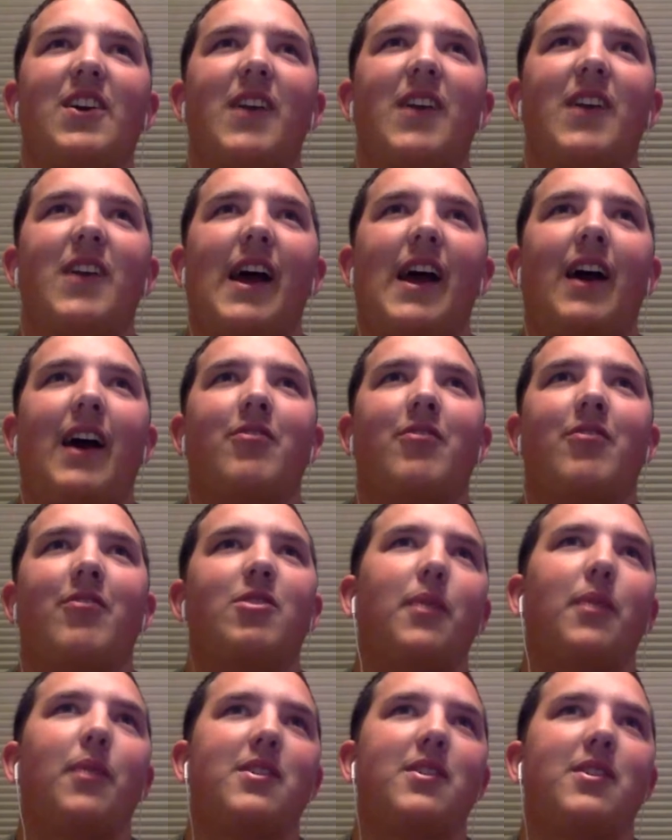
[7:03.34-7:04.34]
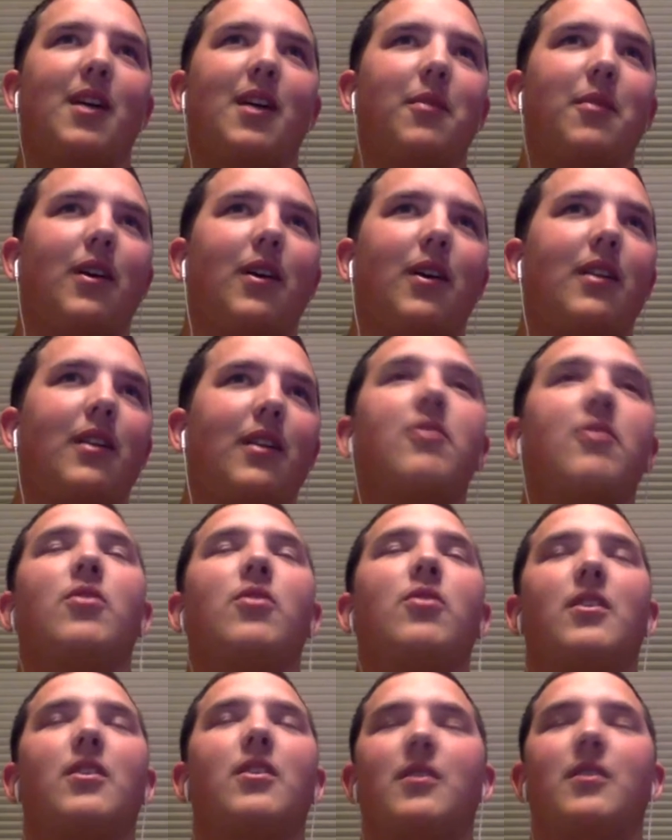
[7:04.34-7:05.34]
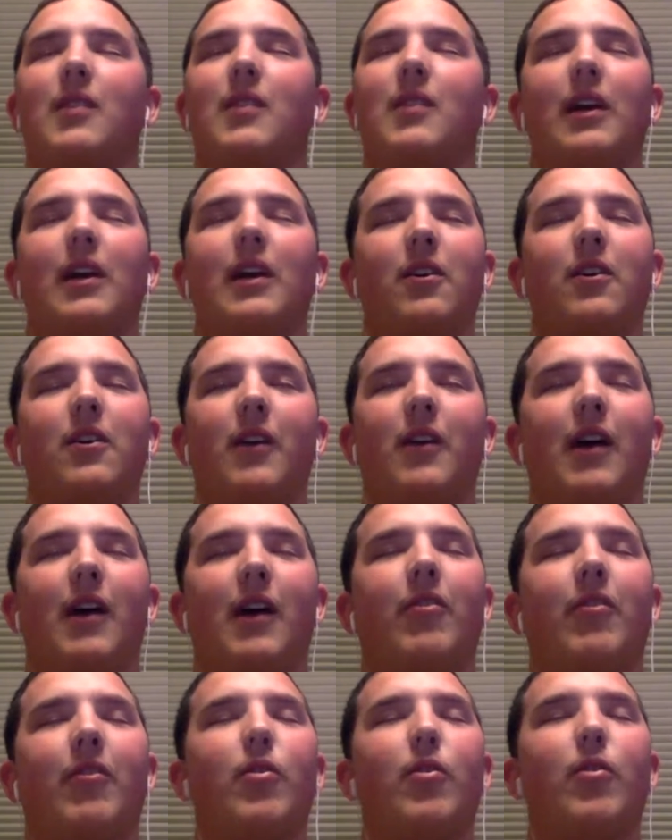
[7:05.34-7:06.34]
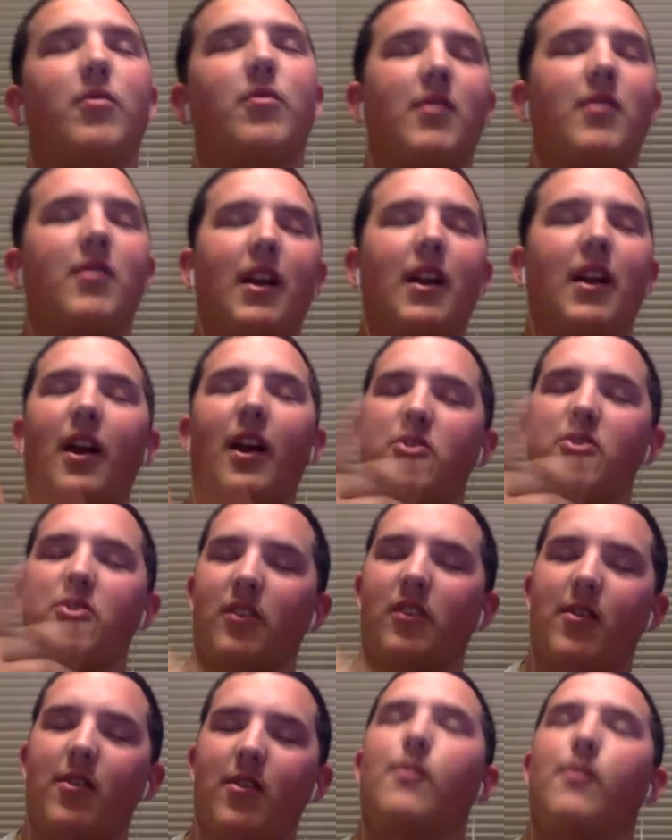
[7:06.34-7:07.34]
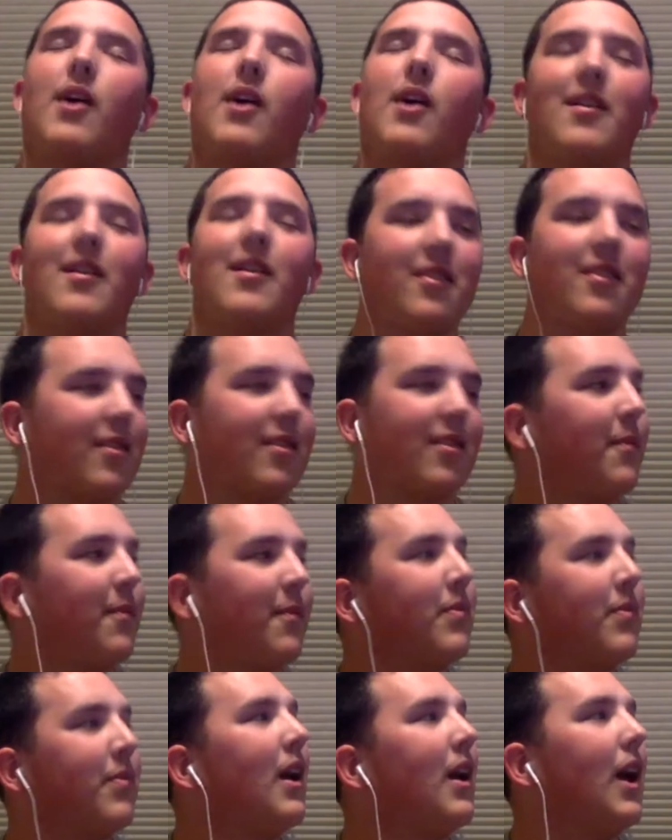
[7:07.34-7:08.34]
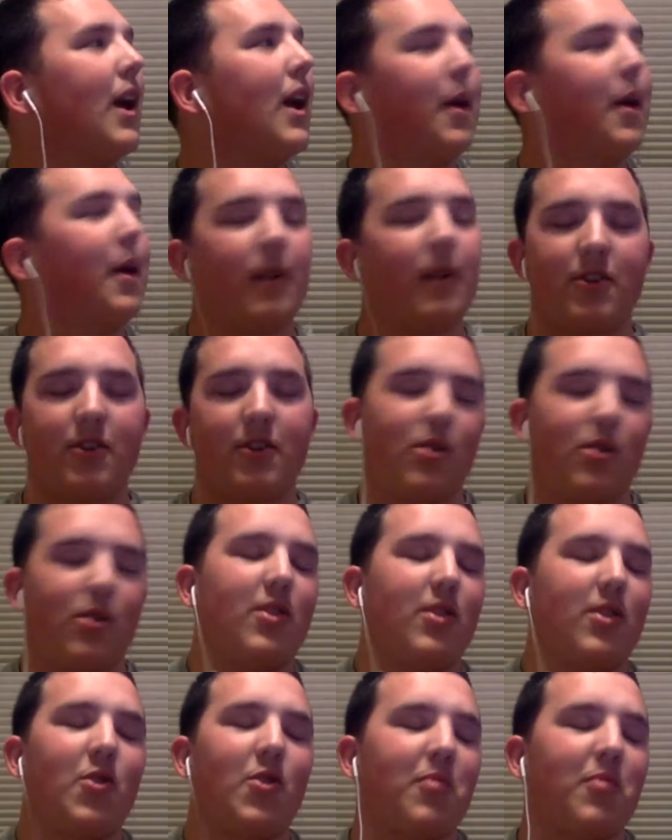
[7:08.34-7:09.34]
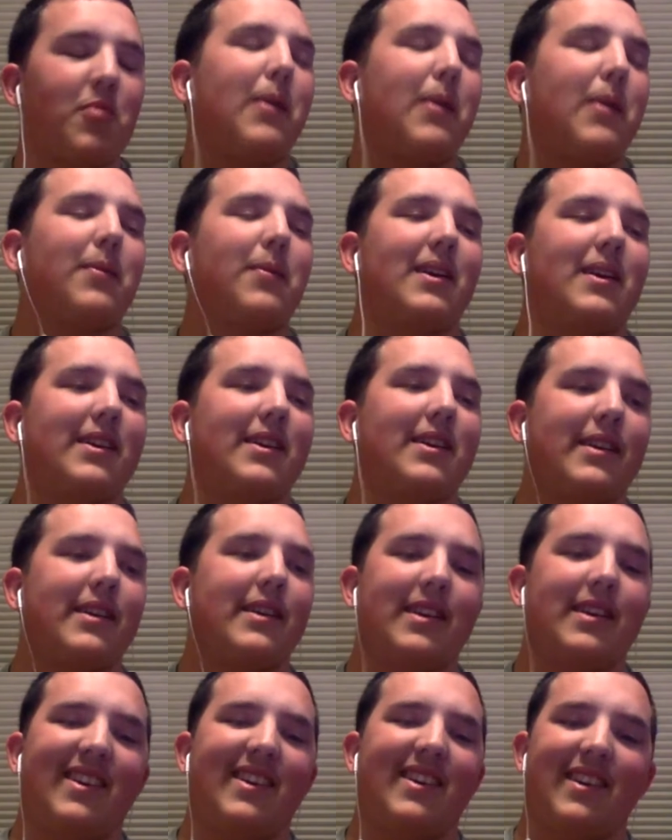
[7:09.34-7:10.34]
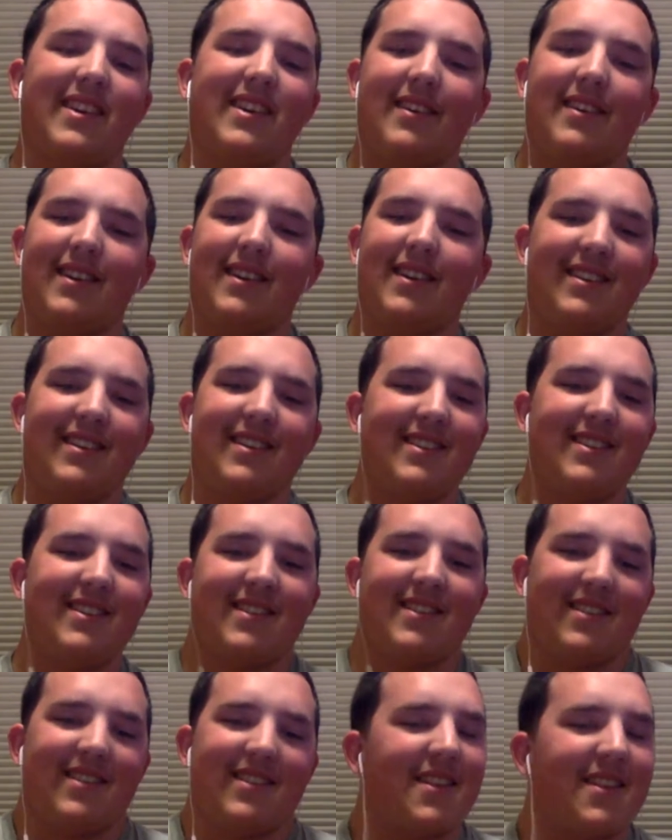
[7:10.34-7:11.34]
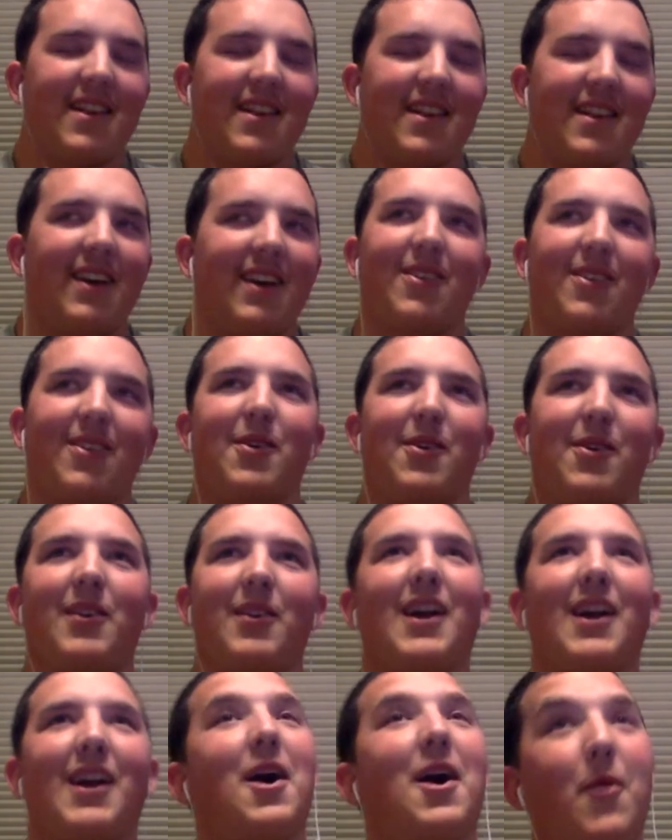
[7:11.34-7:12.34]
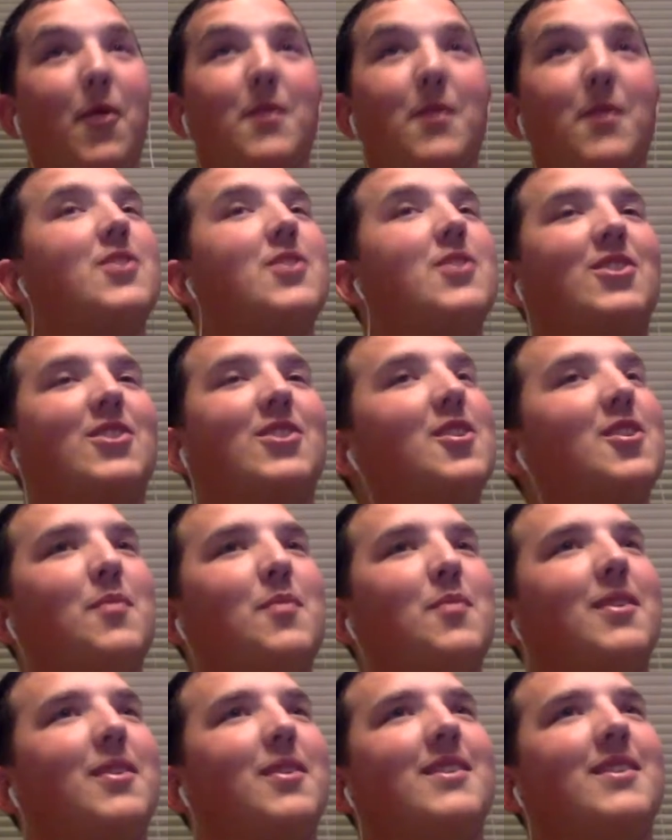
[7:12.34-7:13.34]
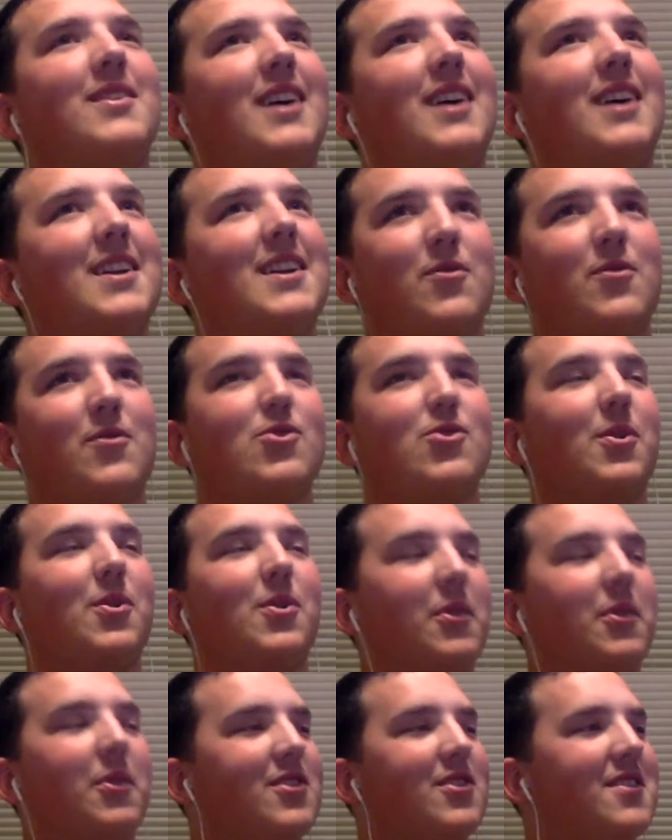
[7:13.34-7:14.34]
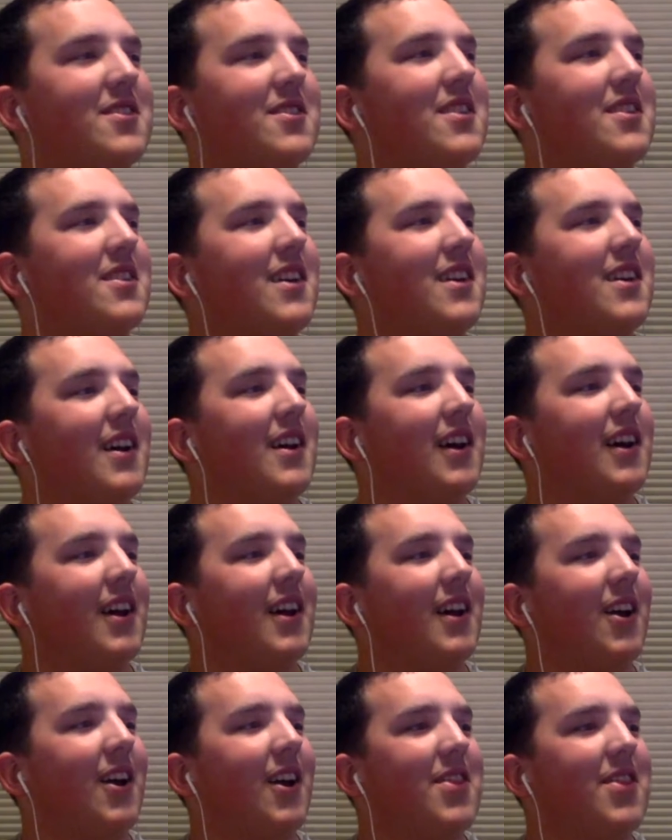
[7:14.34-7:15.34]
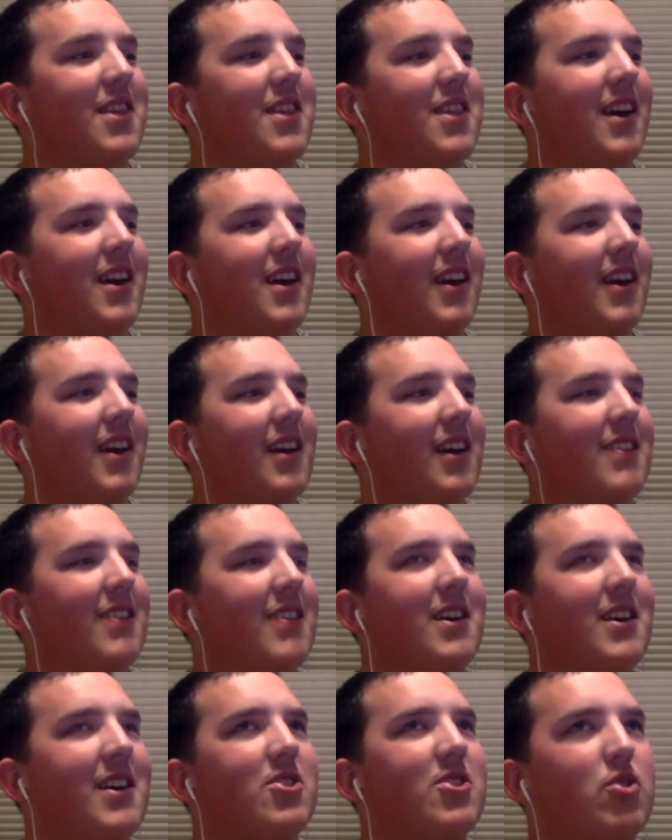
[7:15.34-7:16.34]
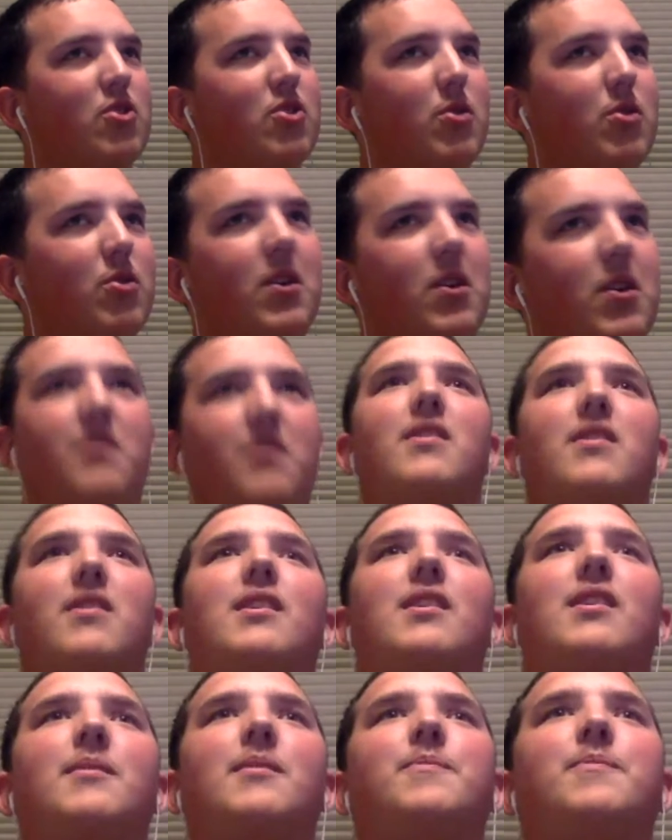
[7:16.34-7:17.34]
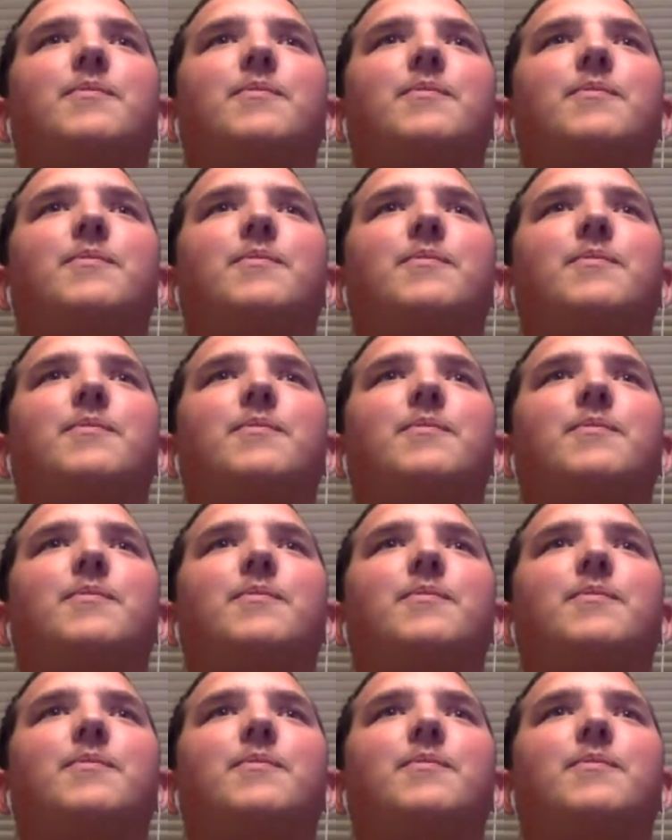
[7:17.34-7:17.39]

a half into my time there, and during that year and a half, I was taking journalism classes. And like, join the newspaper. I'm like, I don't know. Like, I want to be a journalist, but I never joined, which is an odd thing. And then 2 years in,